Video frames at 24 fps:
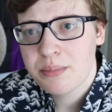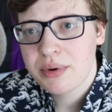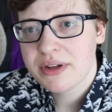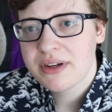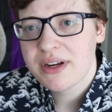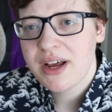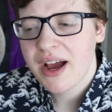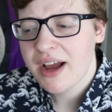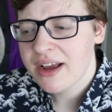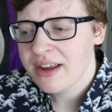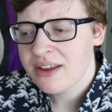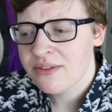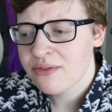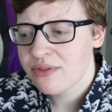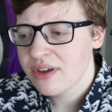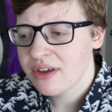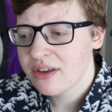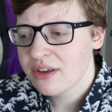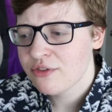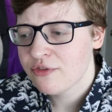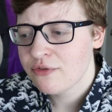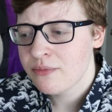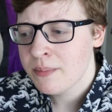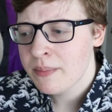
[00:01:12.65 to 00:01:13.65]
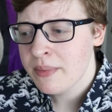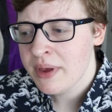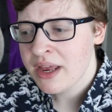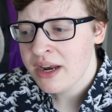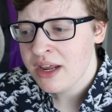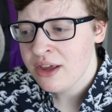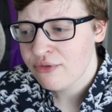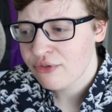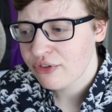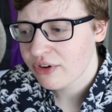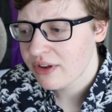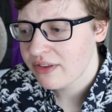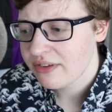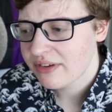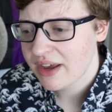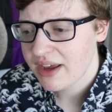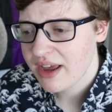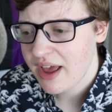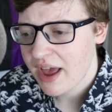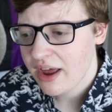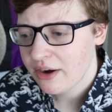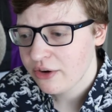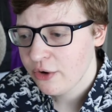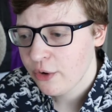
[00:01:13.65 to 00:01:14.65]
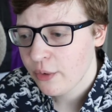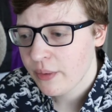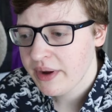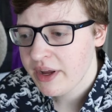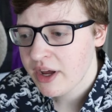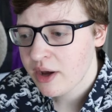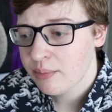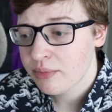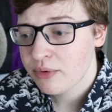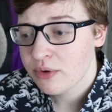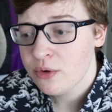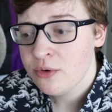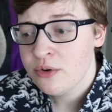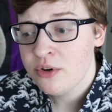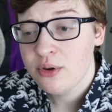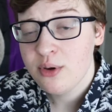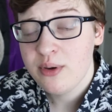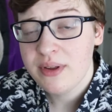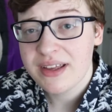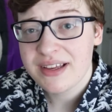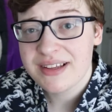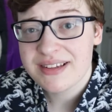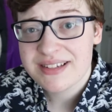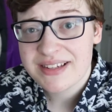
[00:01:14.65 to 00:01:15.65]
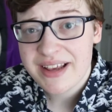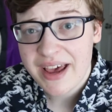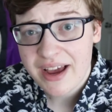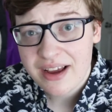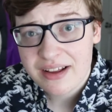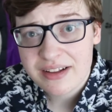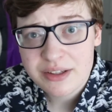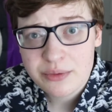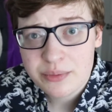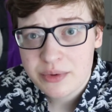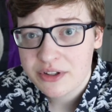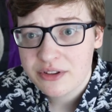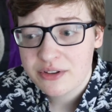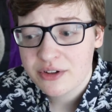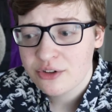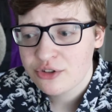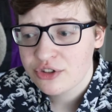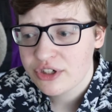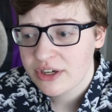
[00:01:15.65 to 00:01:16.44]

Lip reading: but I can think of many friends I had growing up who knew exactly what their